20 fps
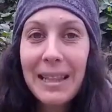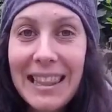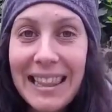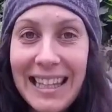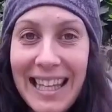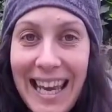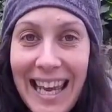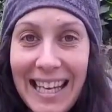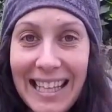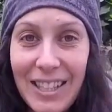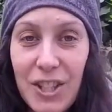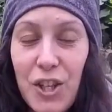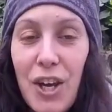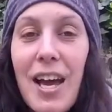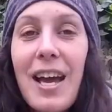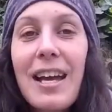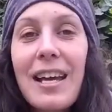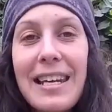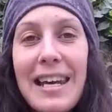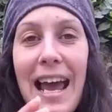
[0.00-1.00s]
Bleach.
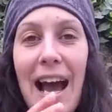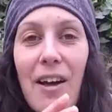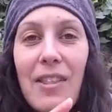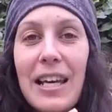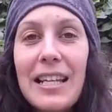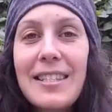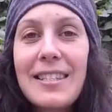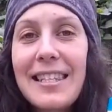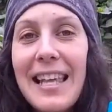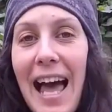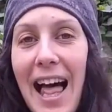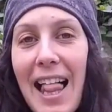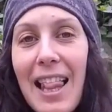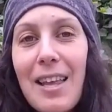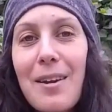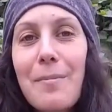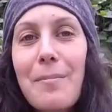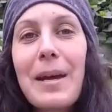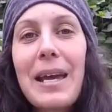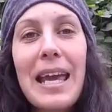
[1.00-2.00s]
Now, they
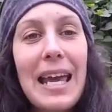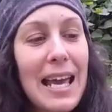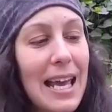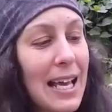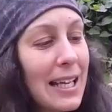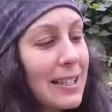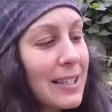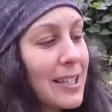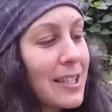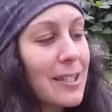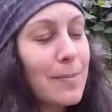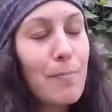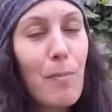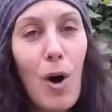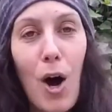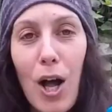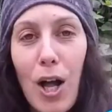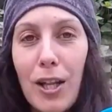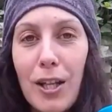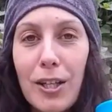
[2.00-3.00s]
sell them in
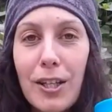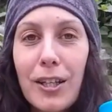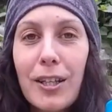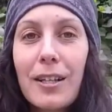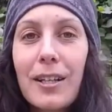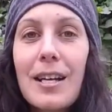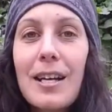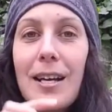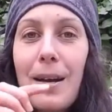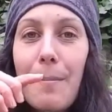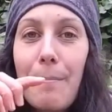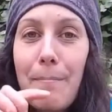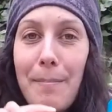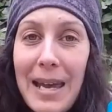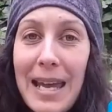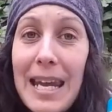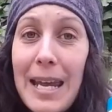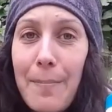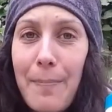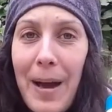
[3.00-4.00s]
smaller
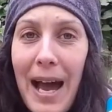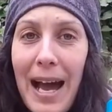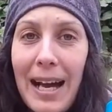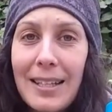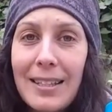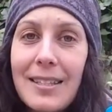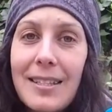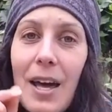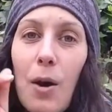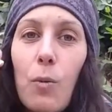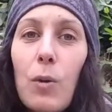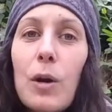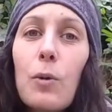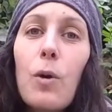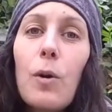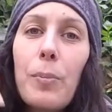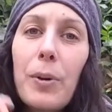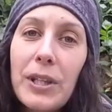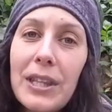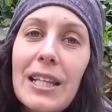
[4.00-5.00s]
mini packs that we
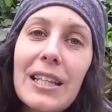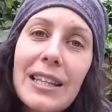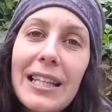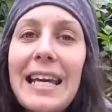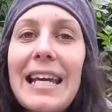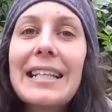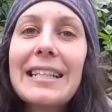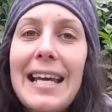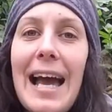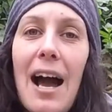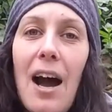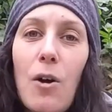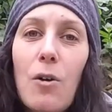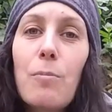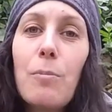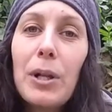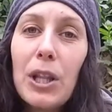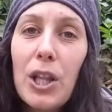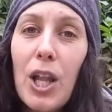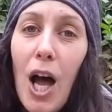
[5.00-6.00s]
will put the link down